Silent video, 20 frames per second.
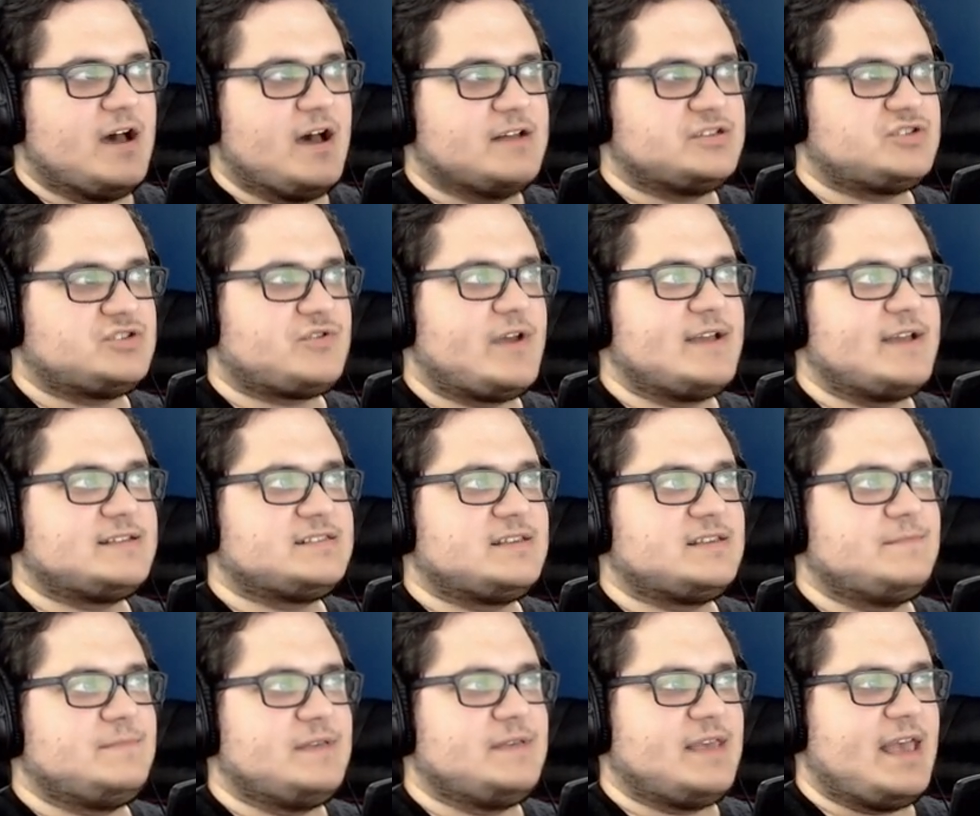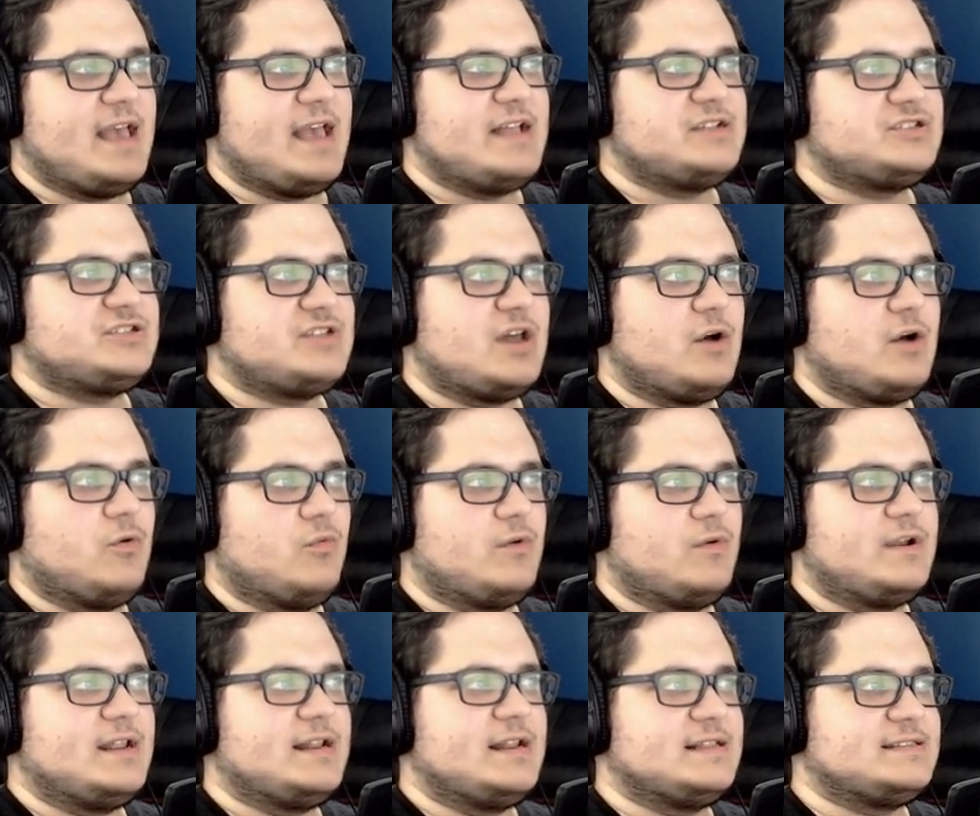Strikes can be aged out
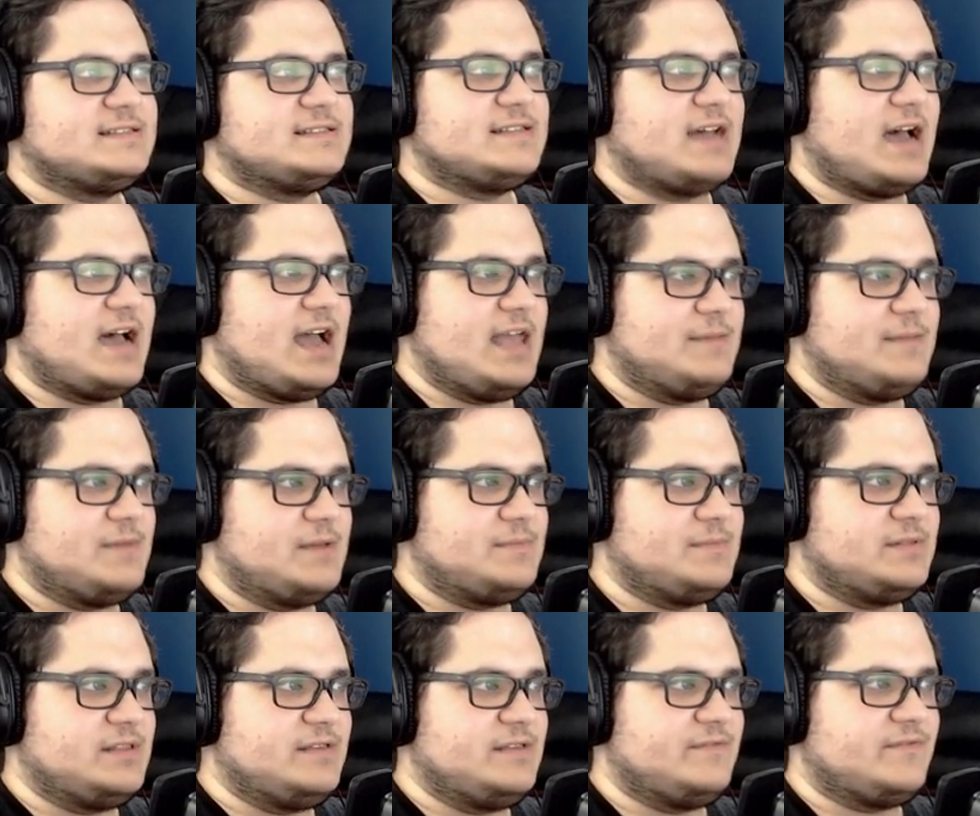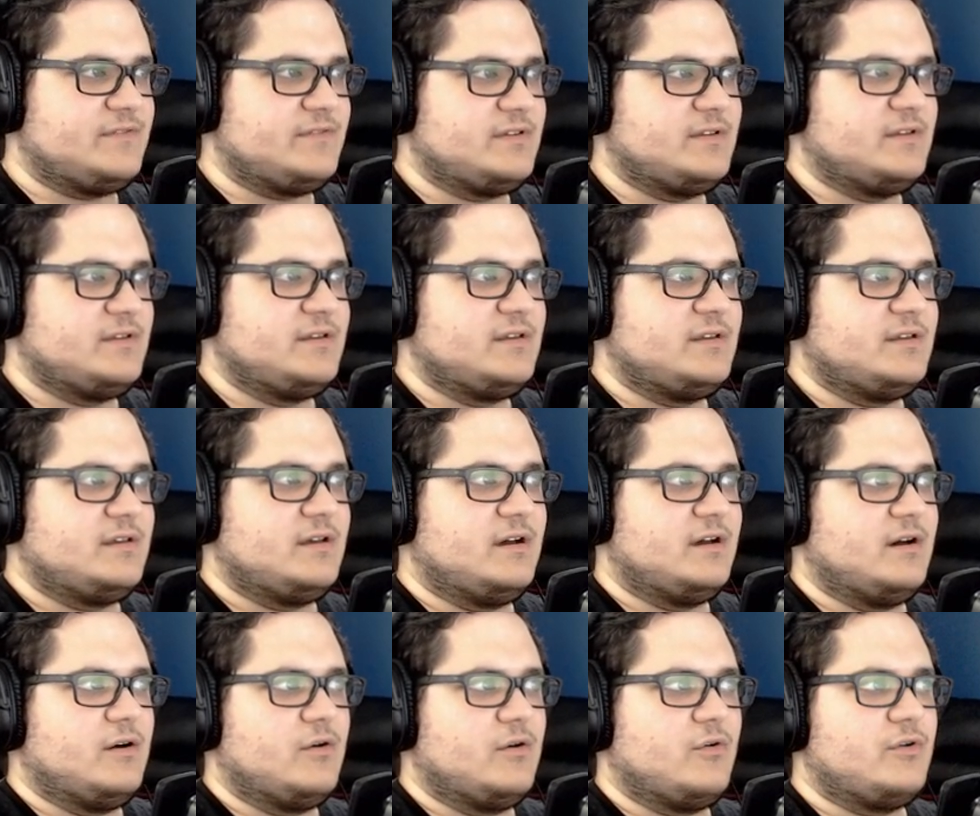one at a time, I believe,
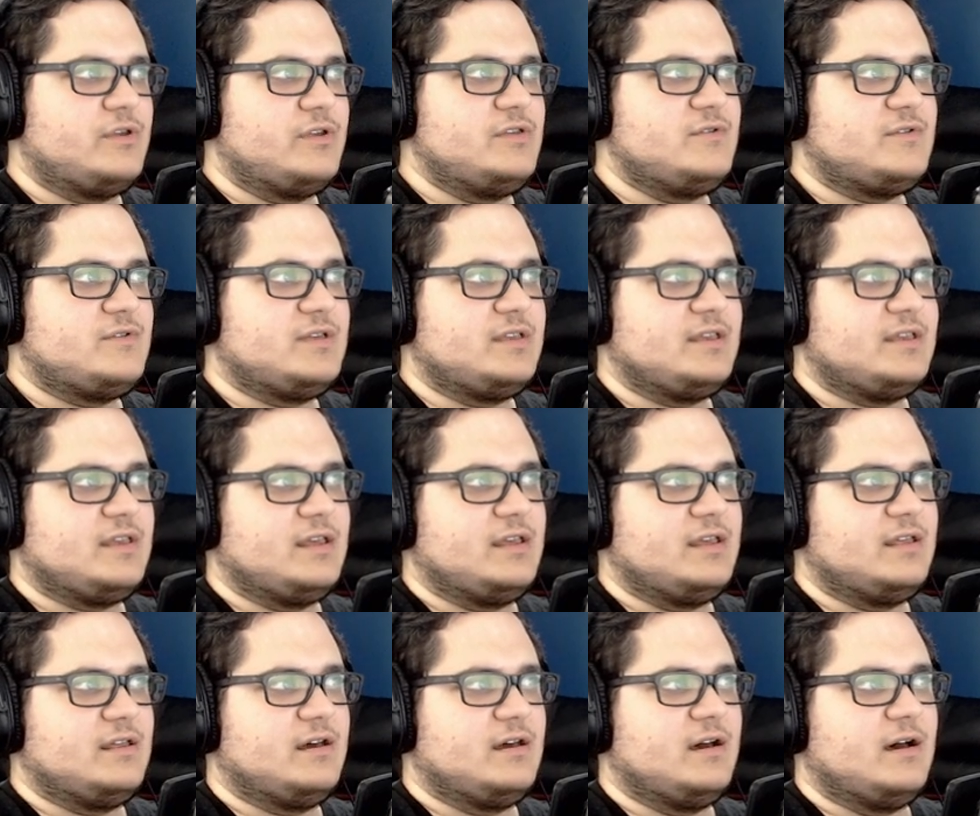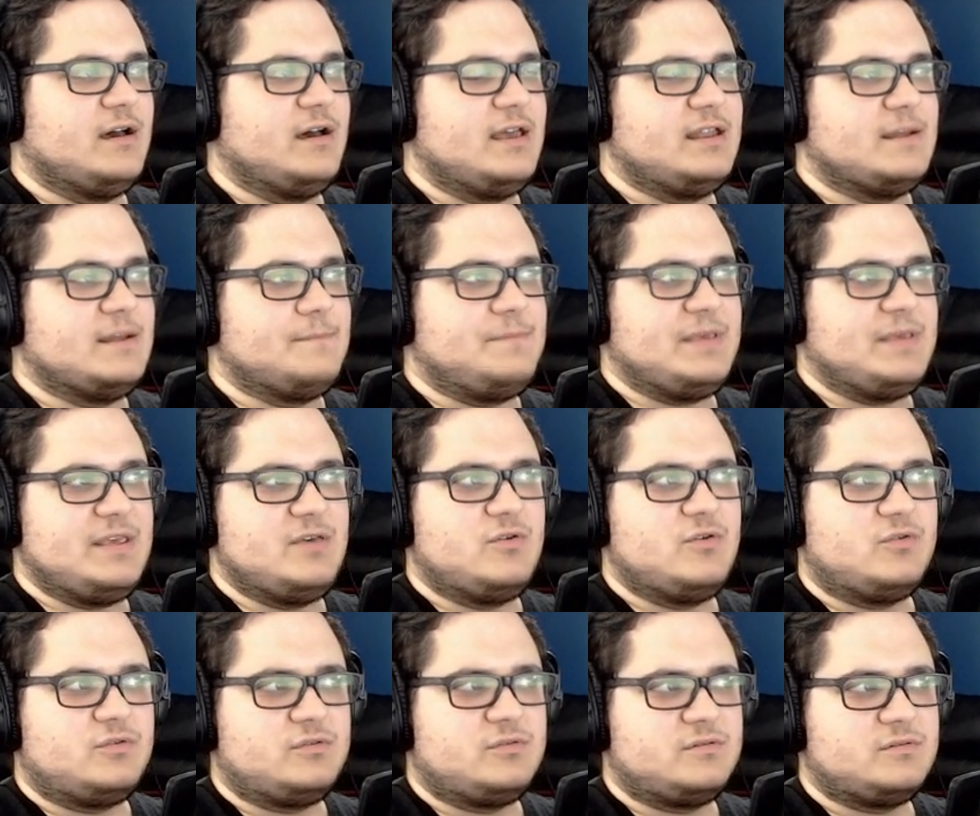or you can get an
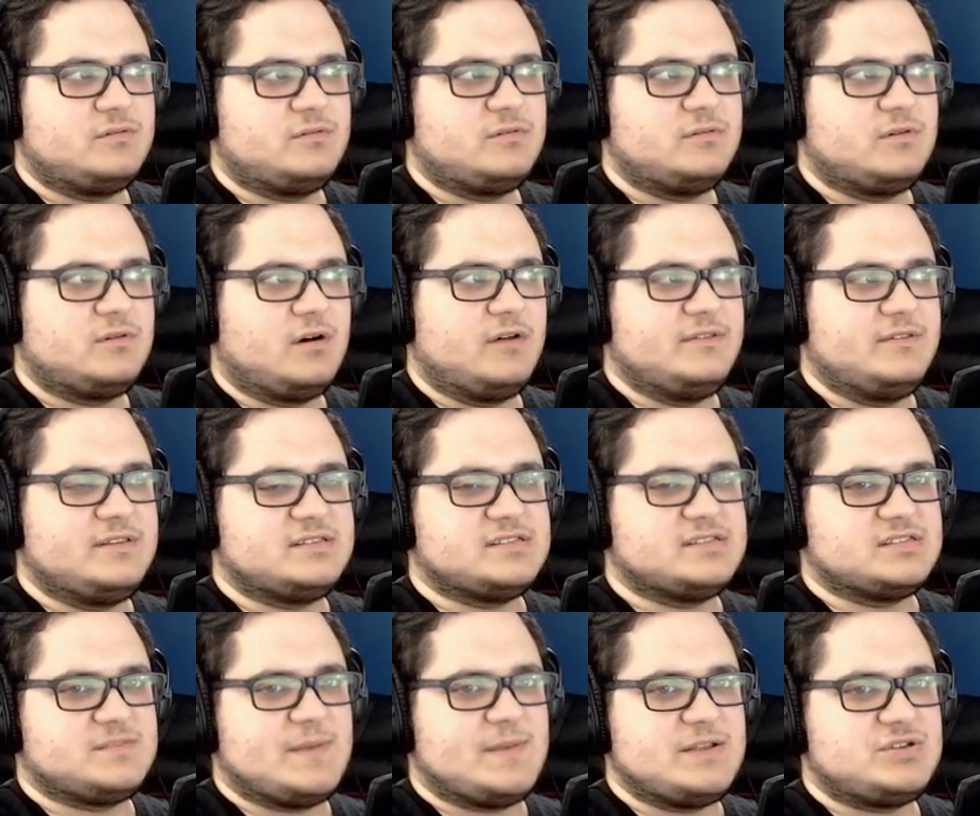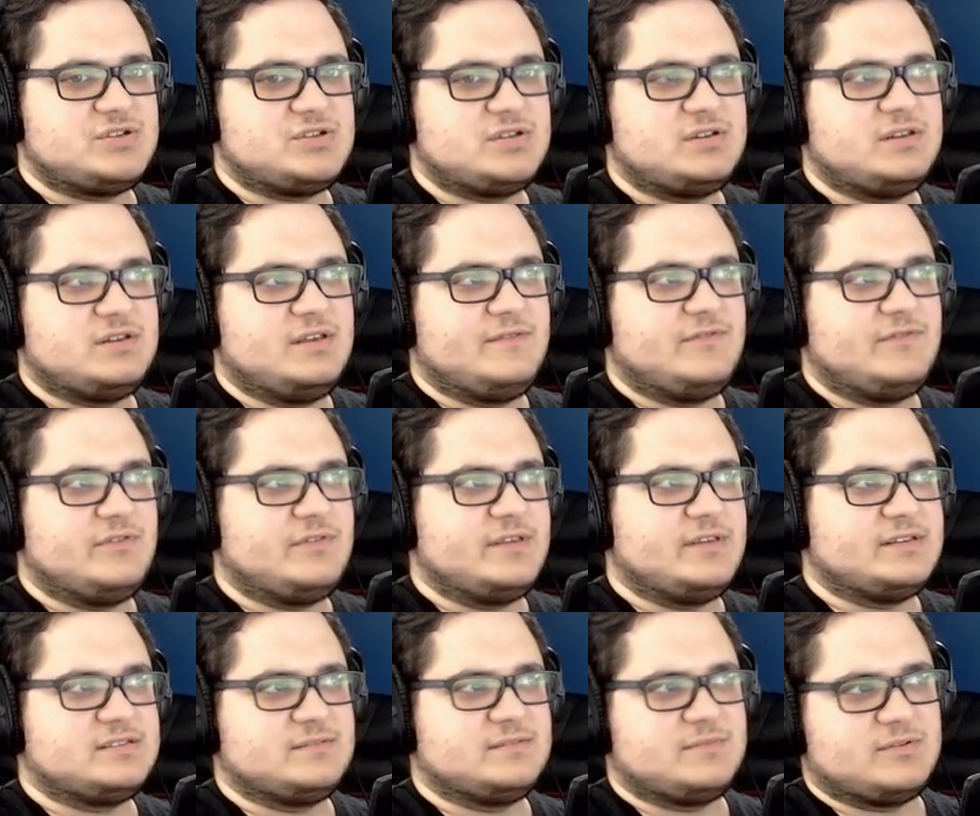appeal on the suspension if you
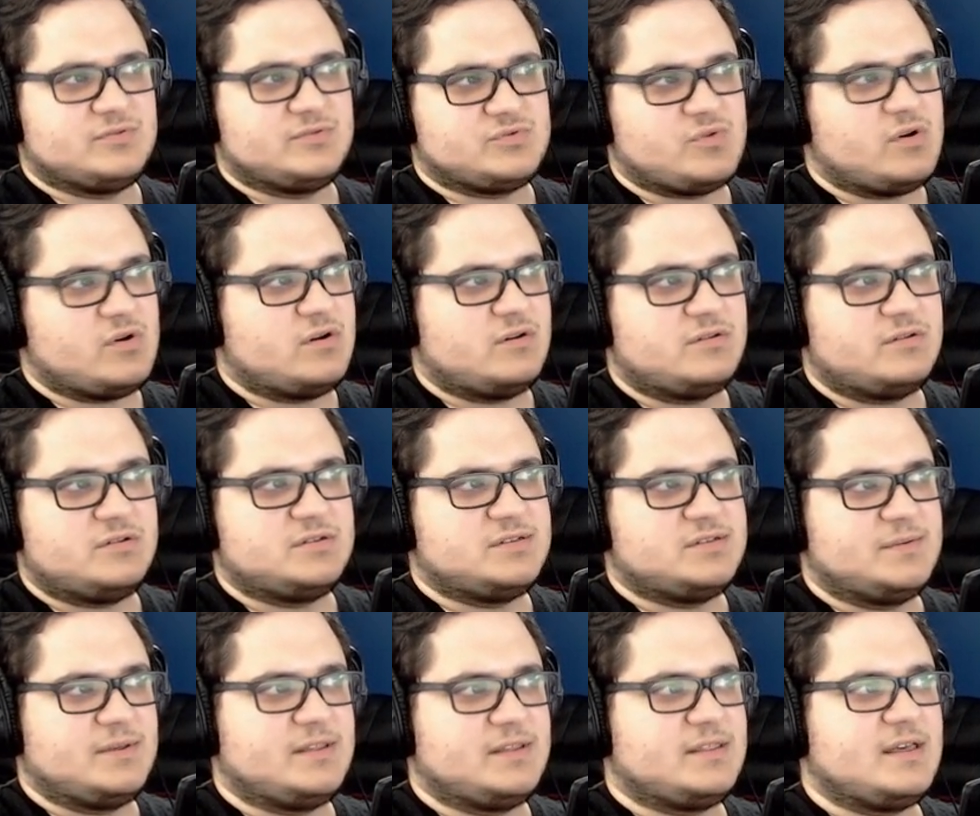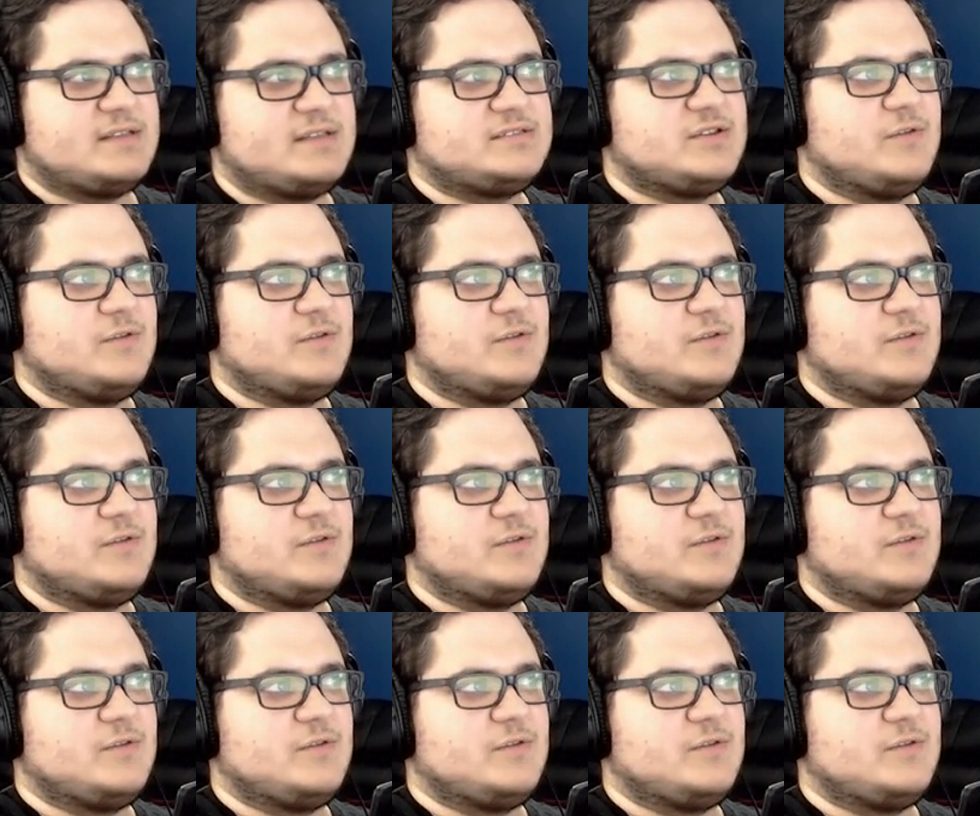think something was wrong or something like that.